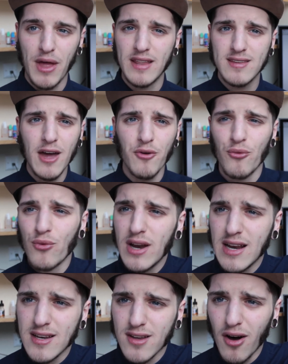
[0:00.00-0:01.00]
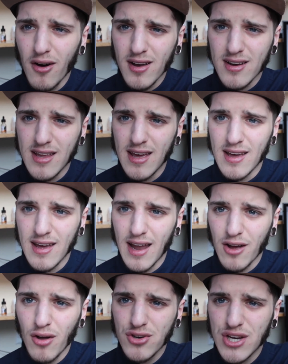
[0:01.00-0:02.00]
and it's getting really dark in here, and I
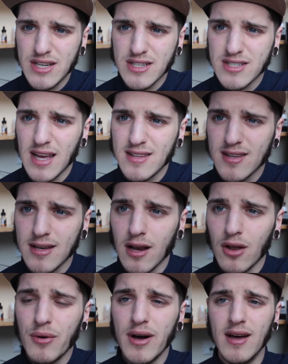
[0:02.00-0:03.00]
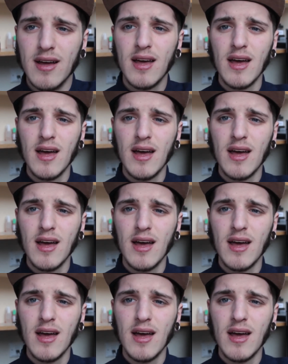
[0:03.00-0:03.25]
can't change the settings any lower.